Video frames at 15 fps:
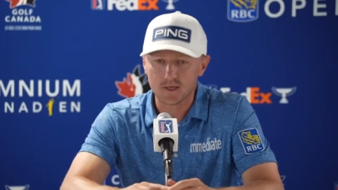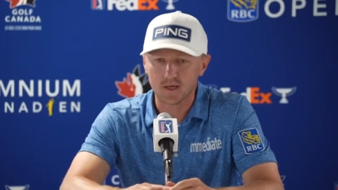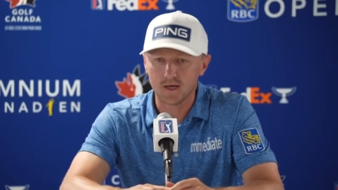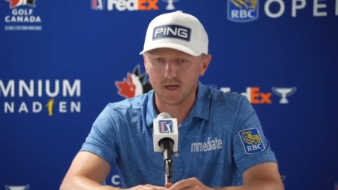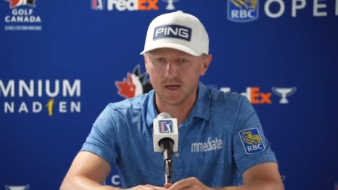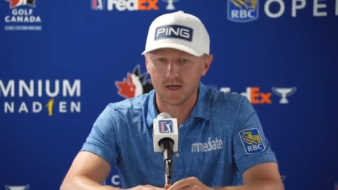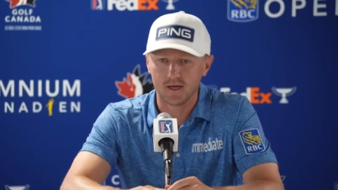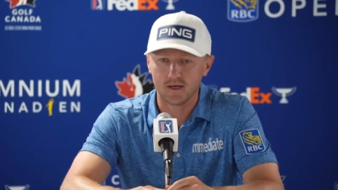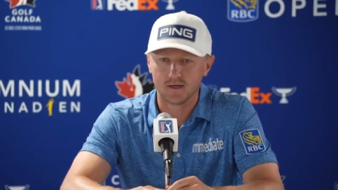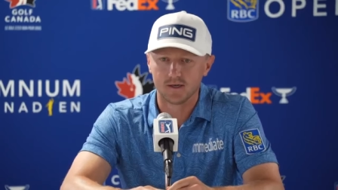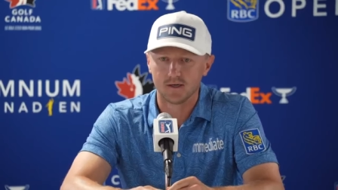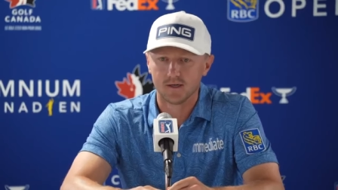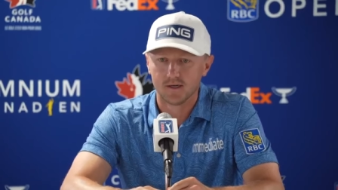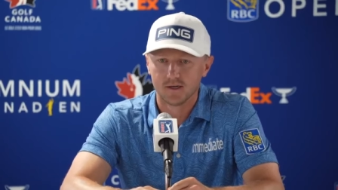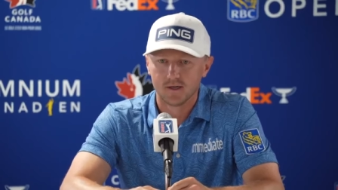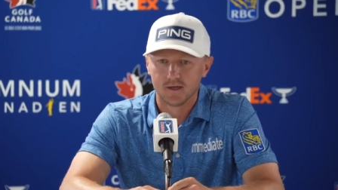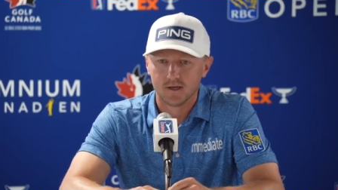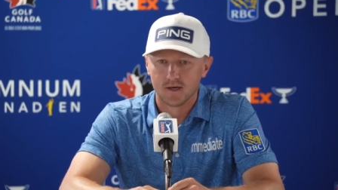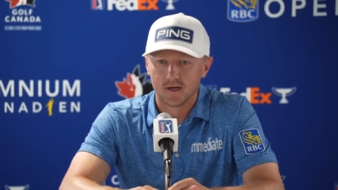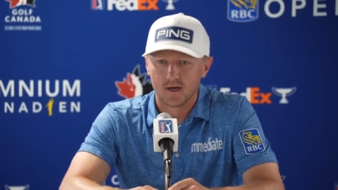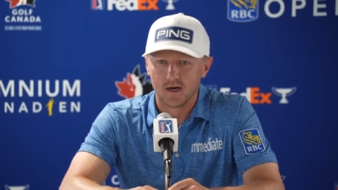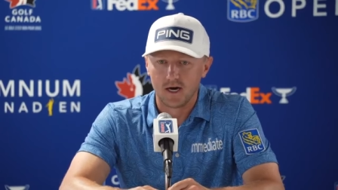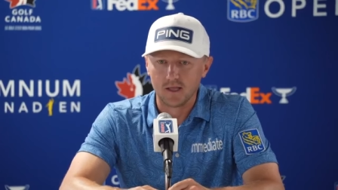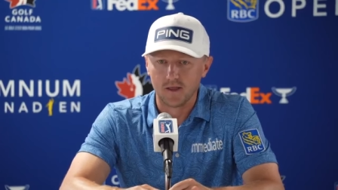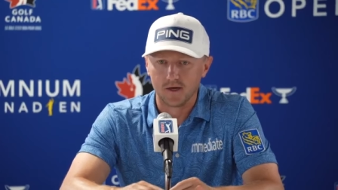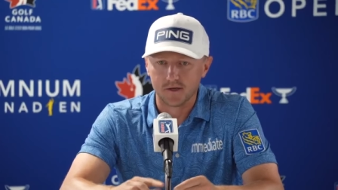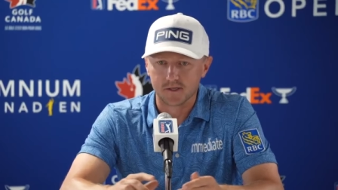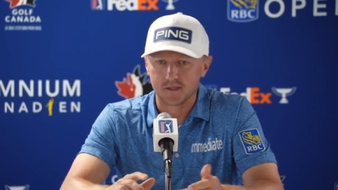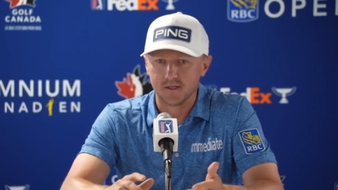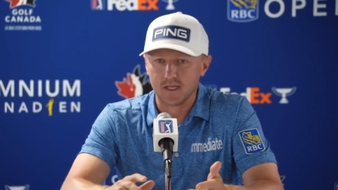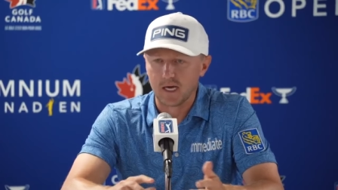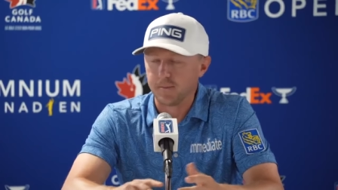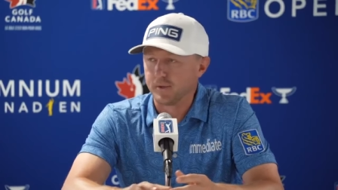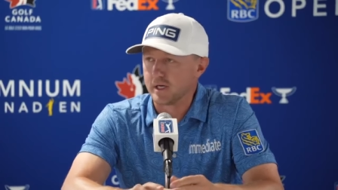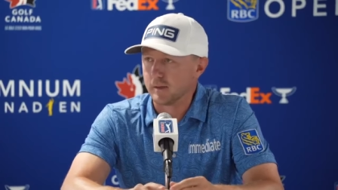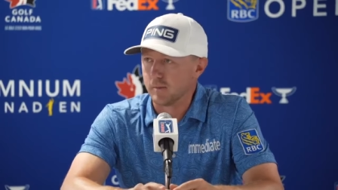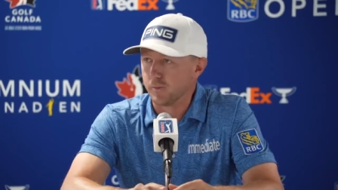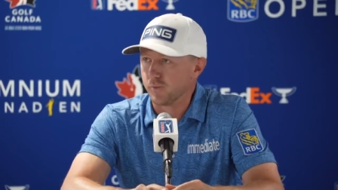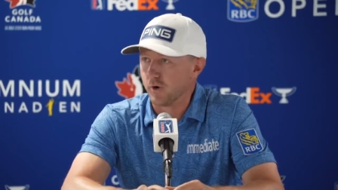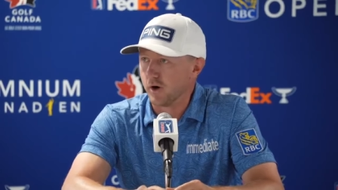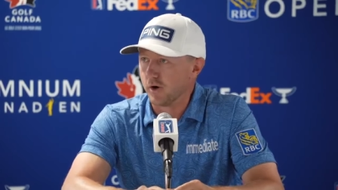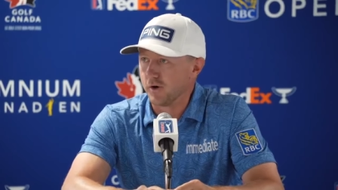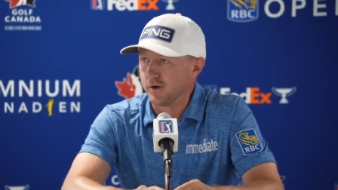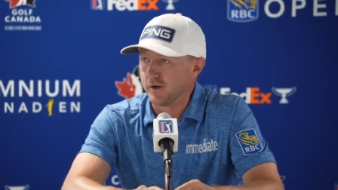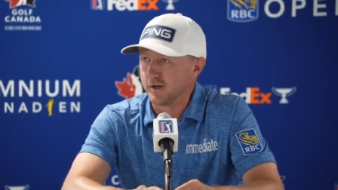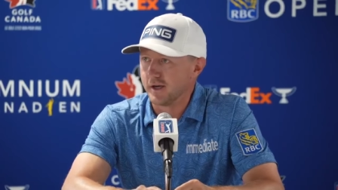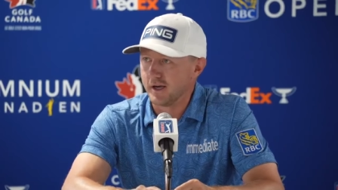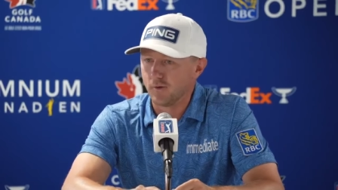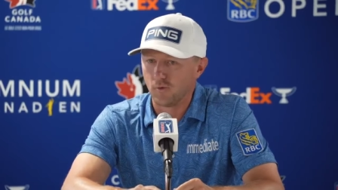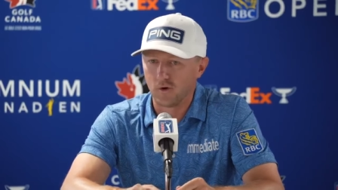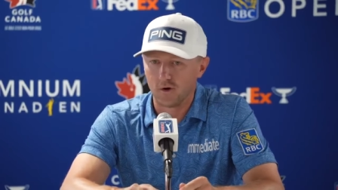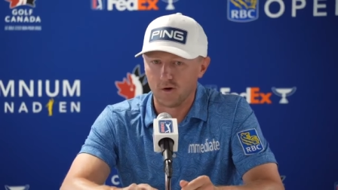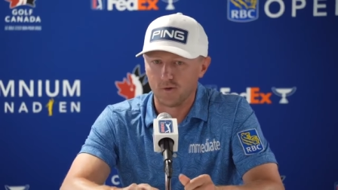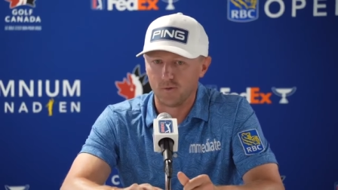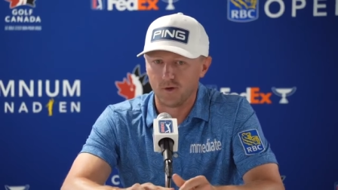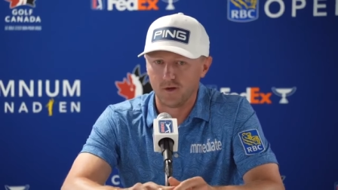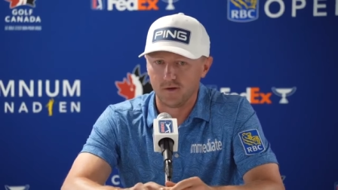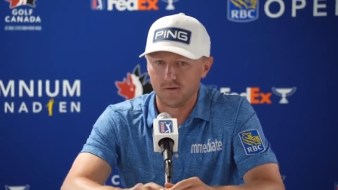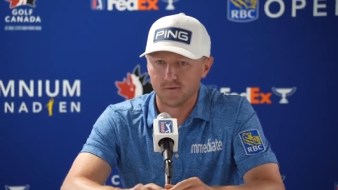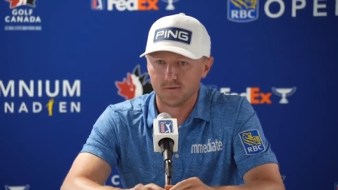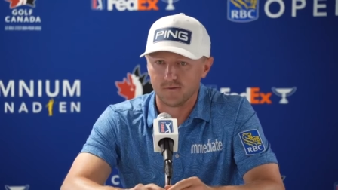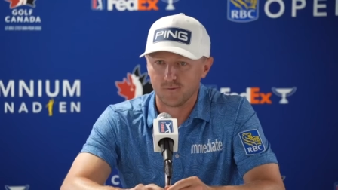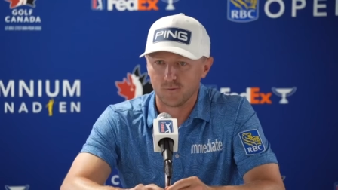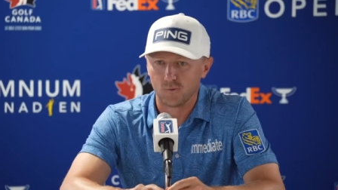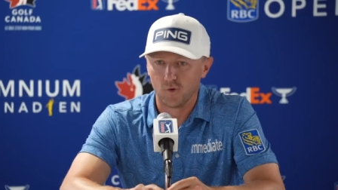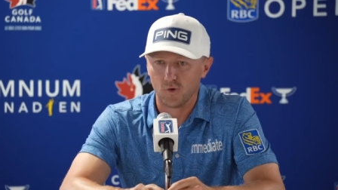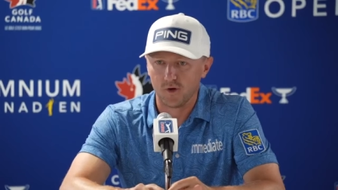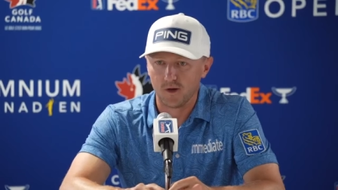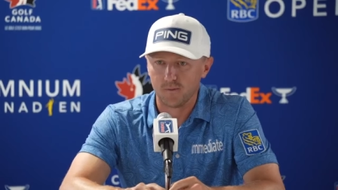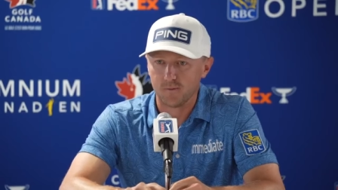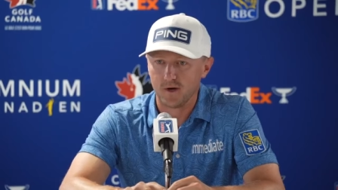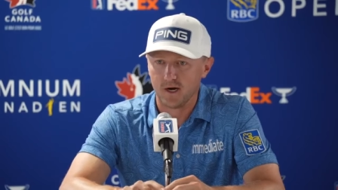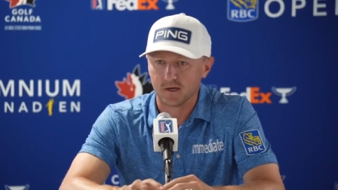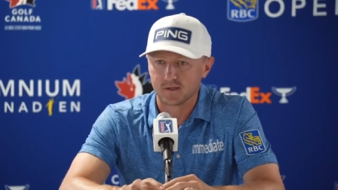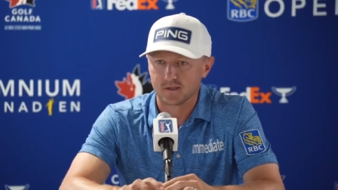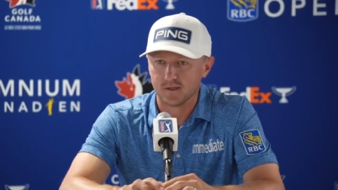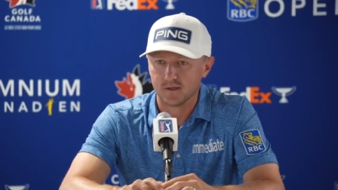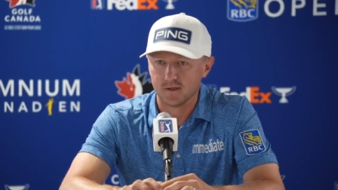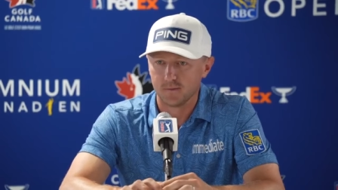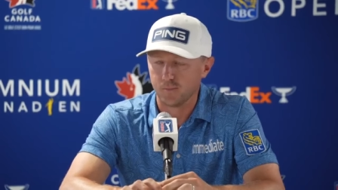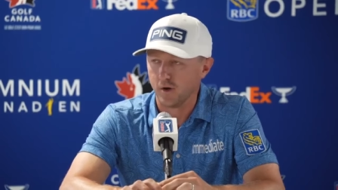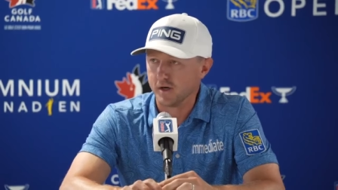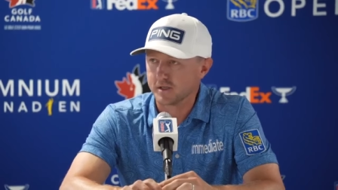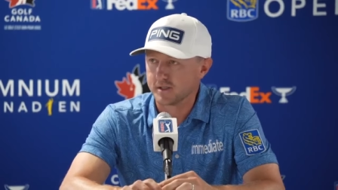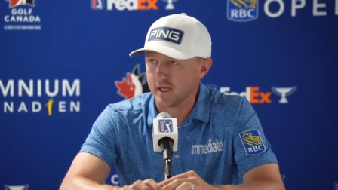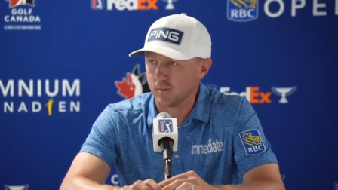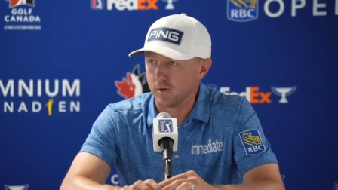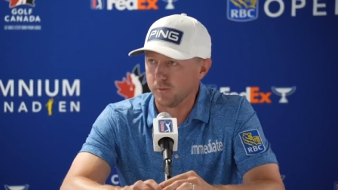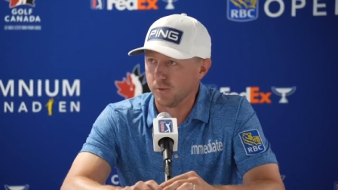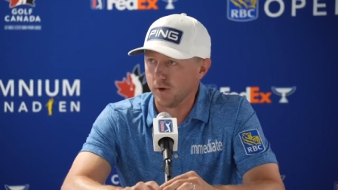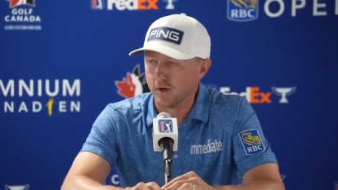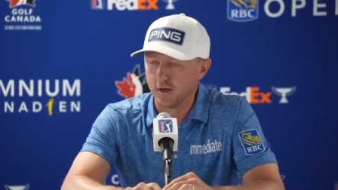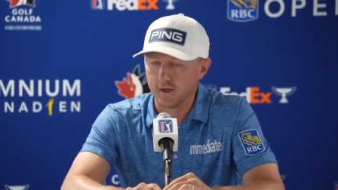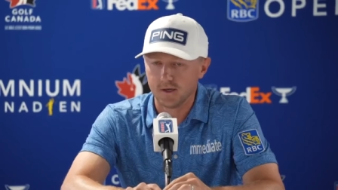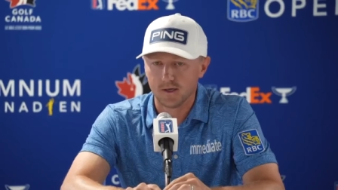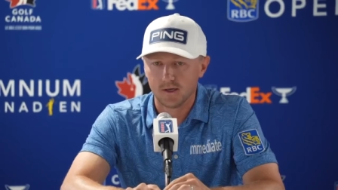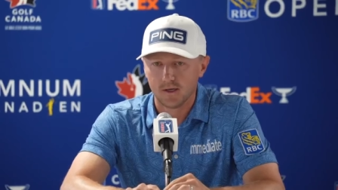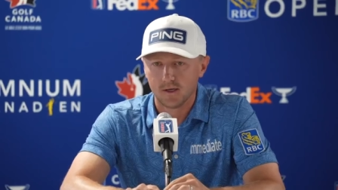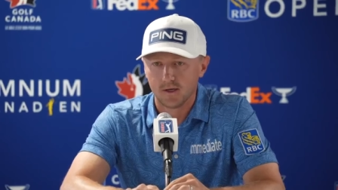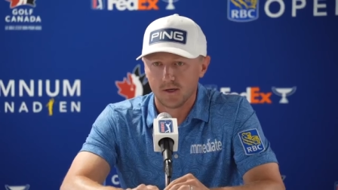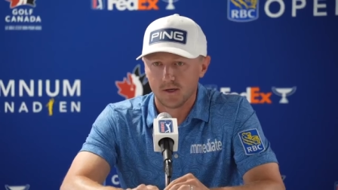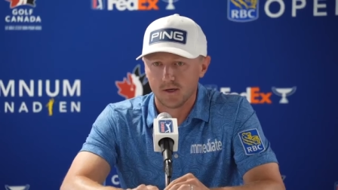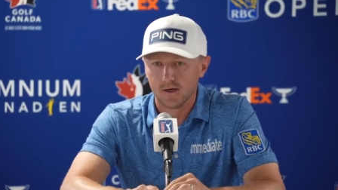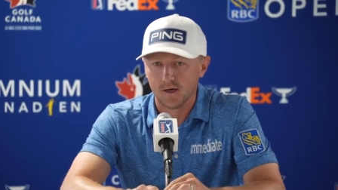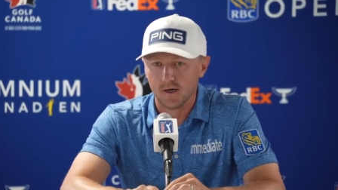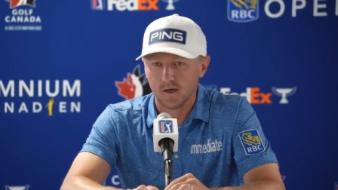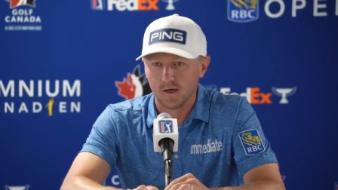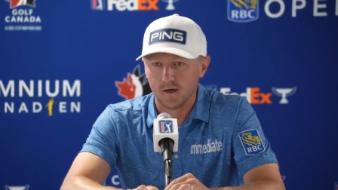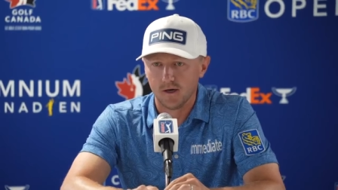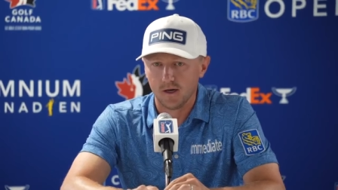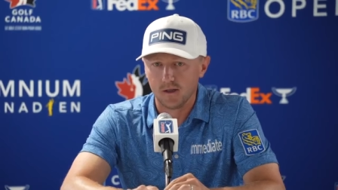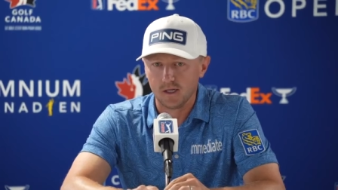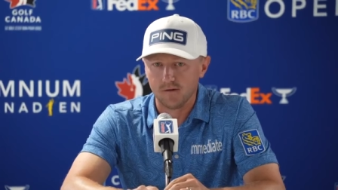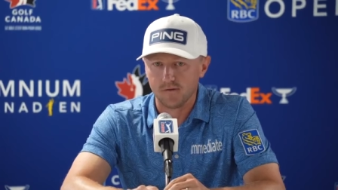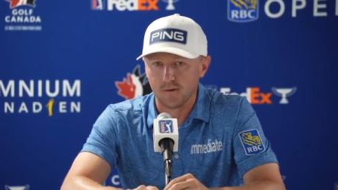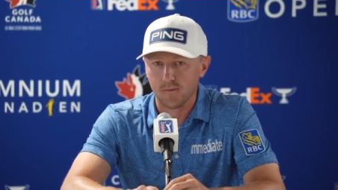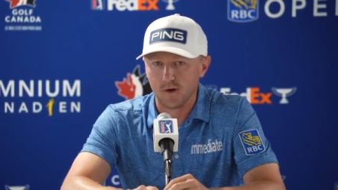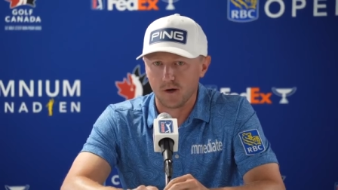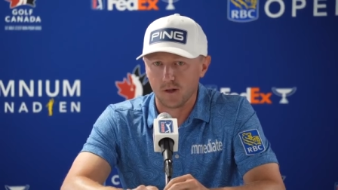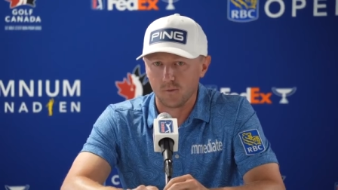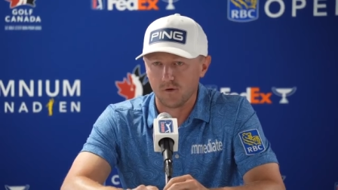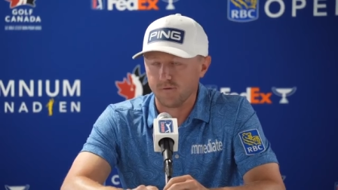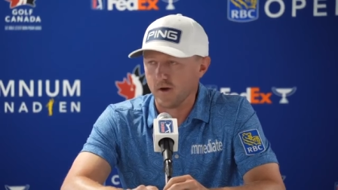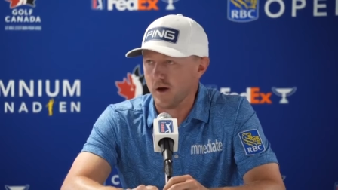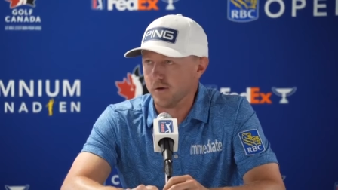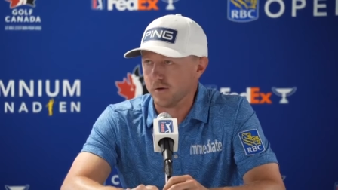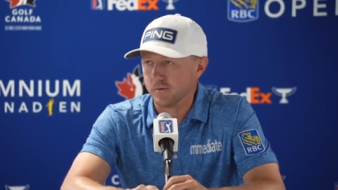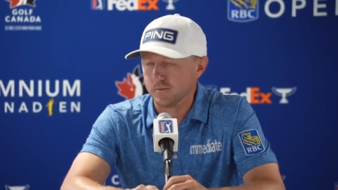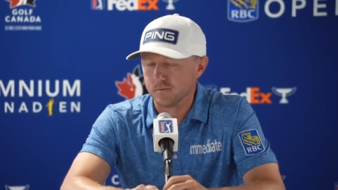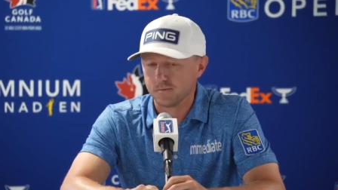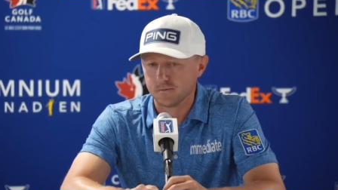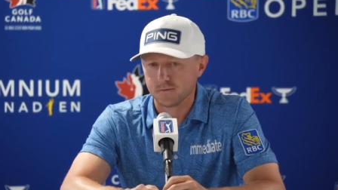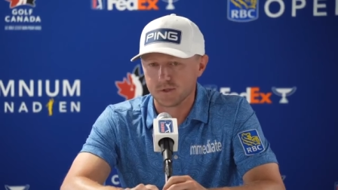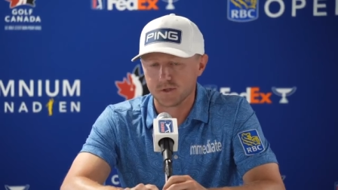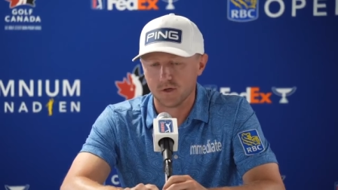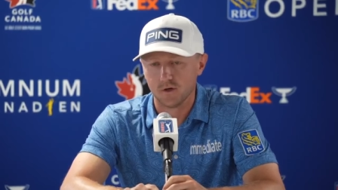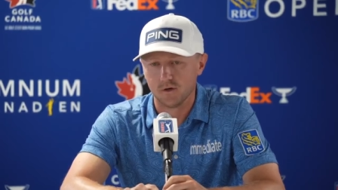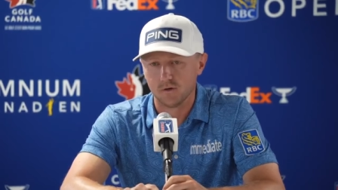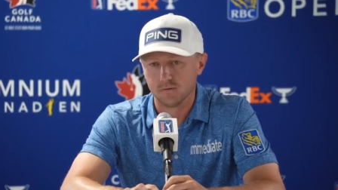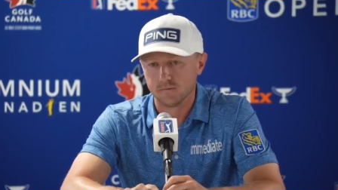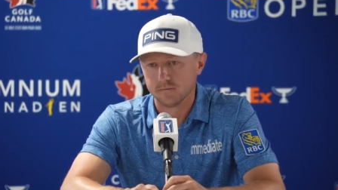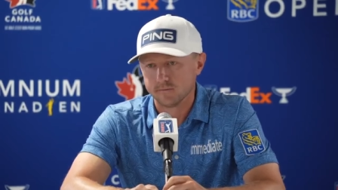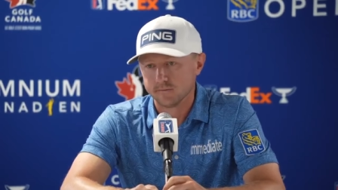and I'd like to see that become a priority again, where we really impact the places that we play and leave them better than we found them. So,